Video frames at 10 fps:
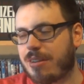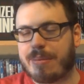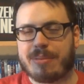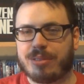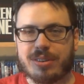I
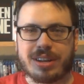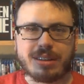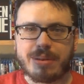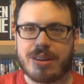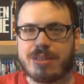remember
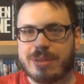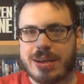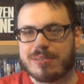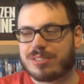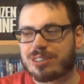learning about it when
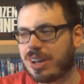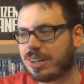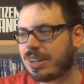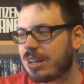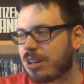I was
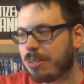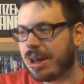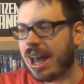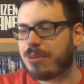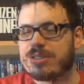young,
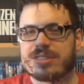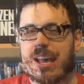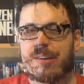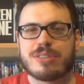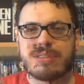but I was
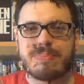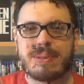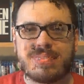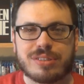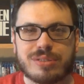a
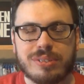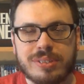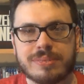bit too